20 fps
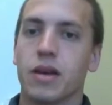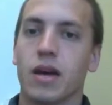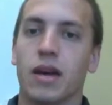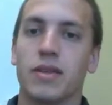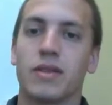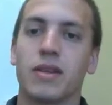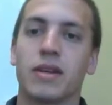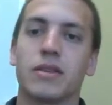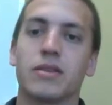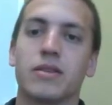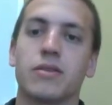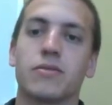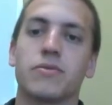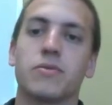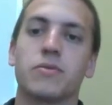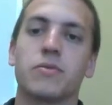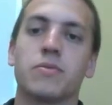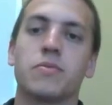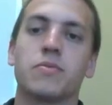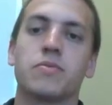And then
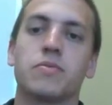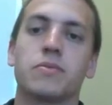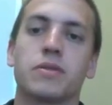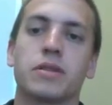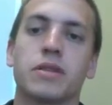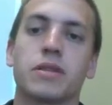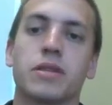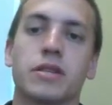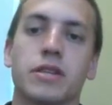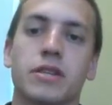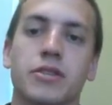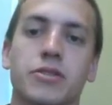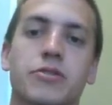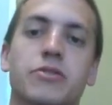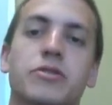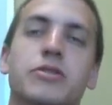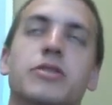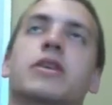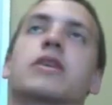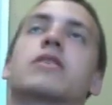you see the teacher,
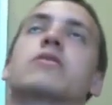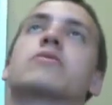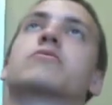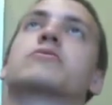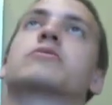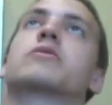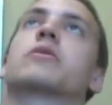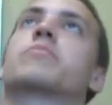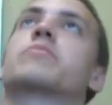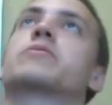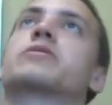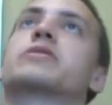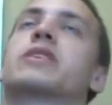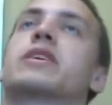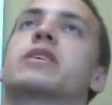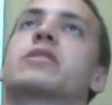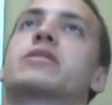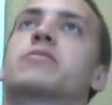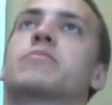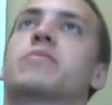and she kind of looks up, and she
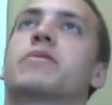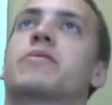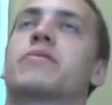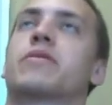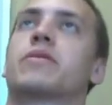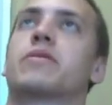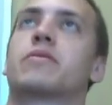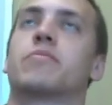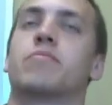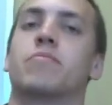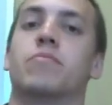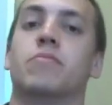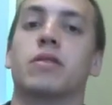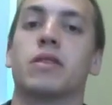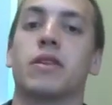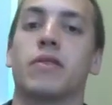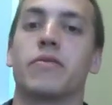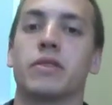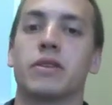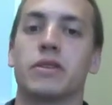has a bit of a
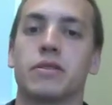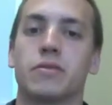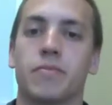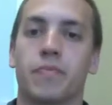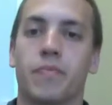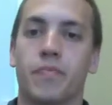malevolent